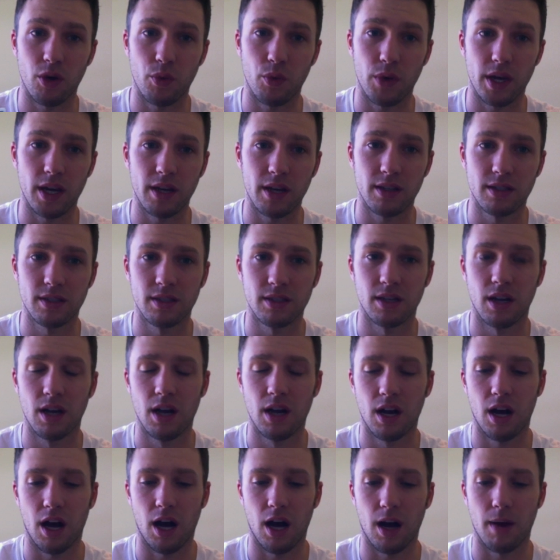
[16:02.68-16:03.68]
weeks
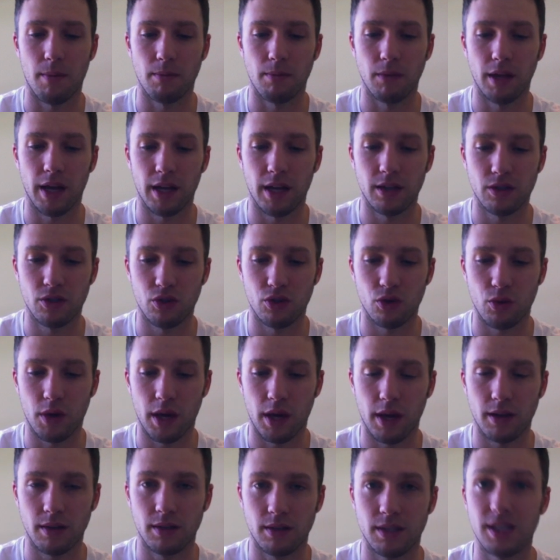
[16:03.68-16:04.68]
led to
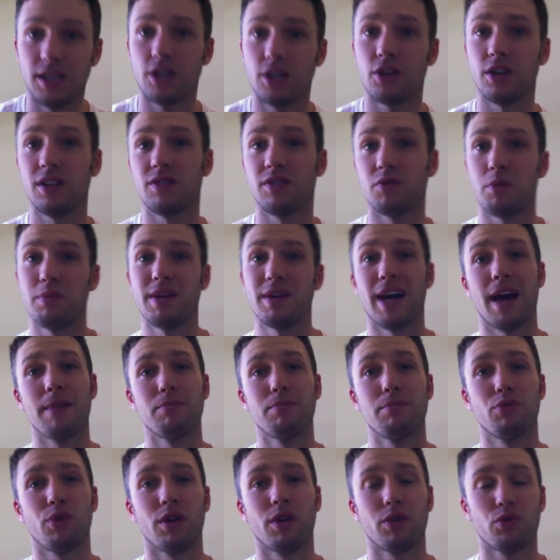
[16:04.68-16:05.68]
a decrease from
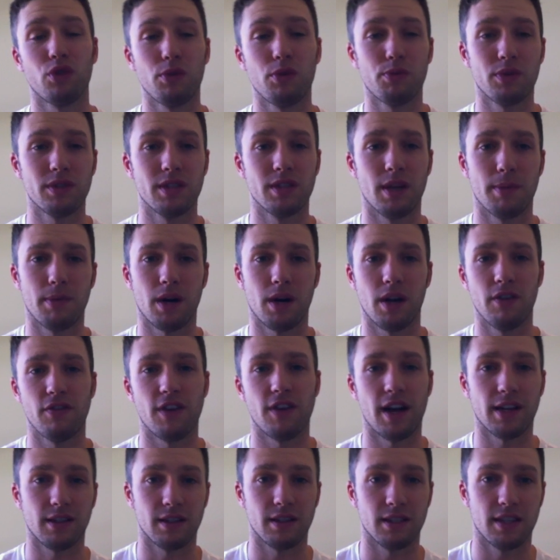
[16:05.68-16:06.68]
9.3% body
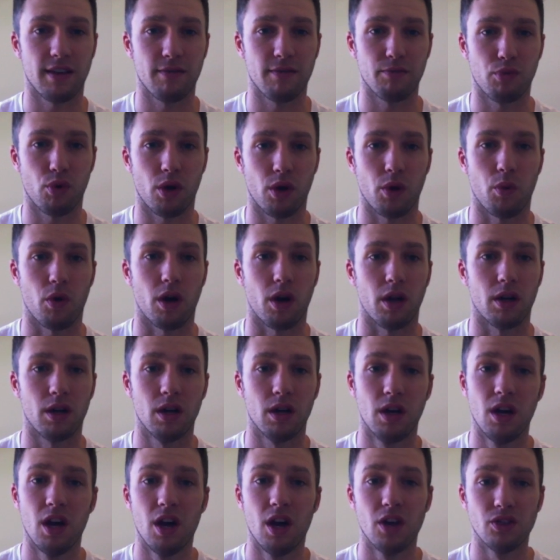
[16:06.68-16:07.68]
fat to 7.1%.
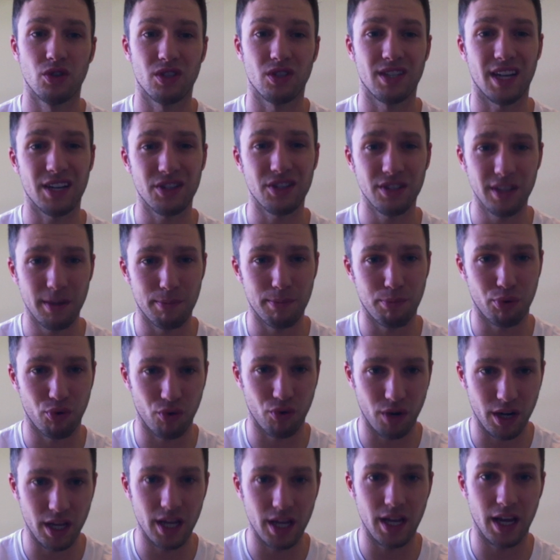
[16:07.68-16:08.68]
So it's actually a
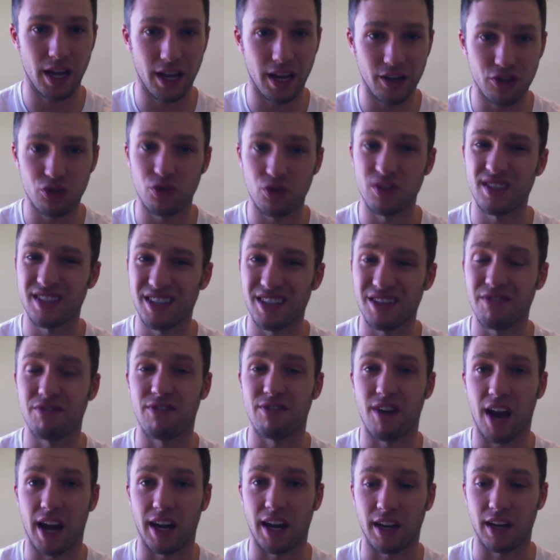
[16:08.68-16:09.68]
pretty interesting
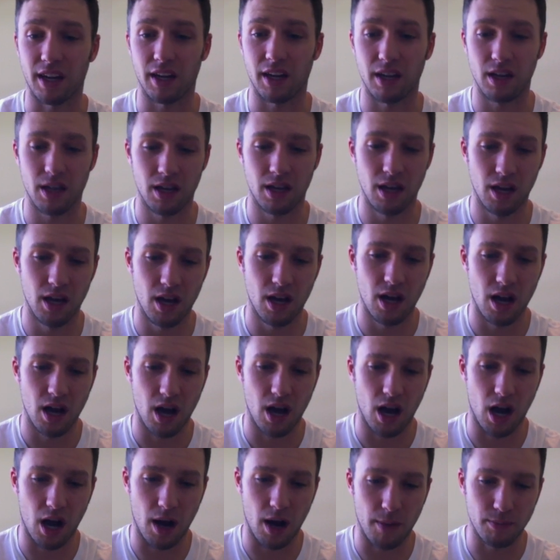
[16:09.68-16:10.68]
finding.
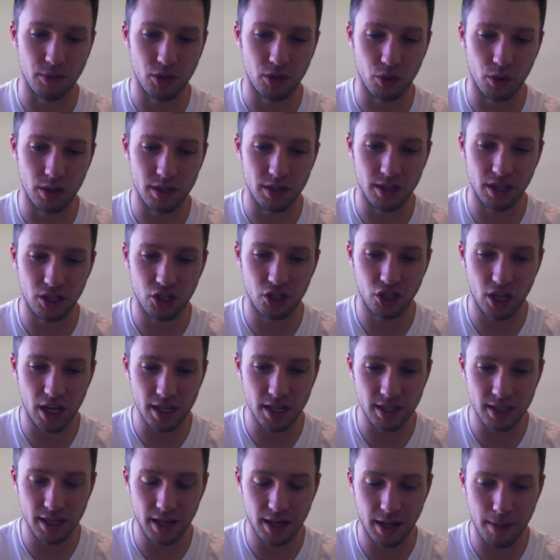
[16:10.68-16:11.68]
So it
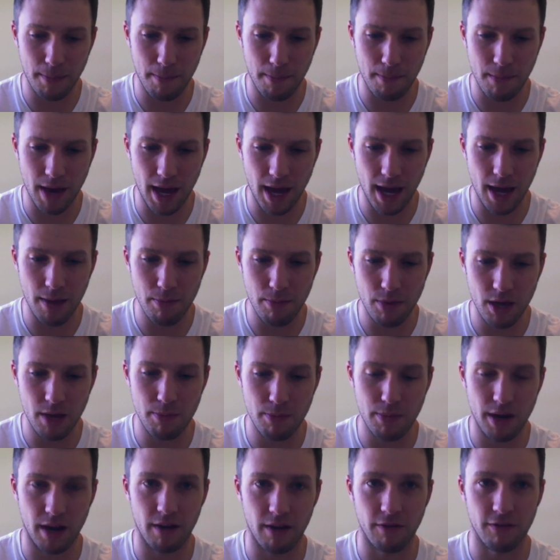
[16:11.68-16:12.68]
suggests that it may be
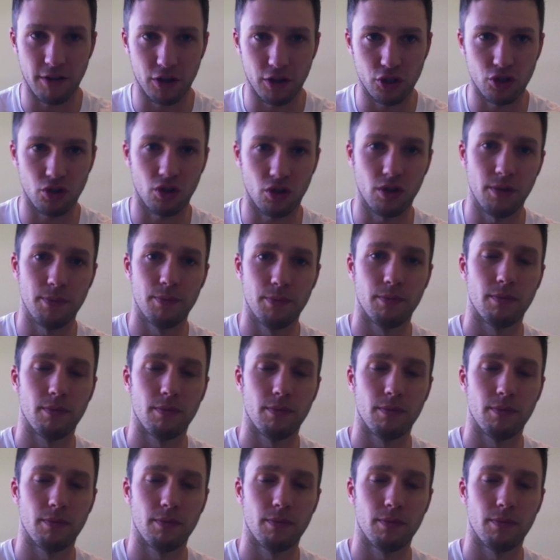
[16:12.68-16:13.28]
beneficial,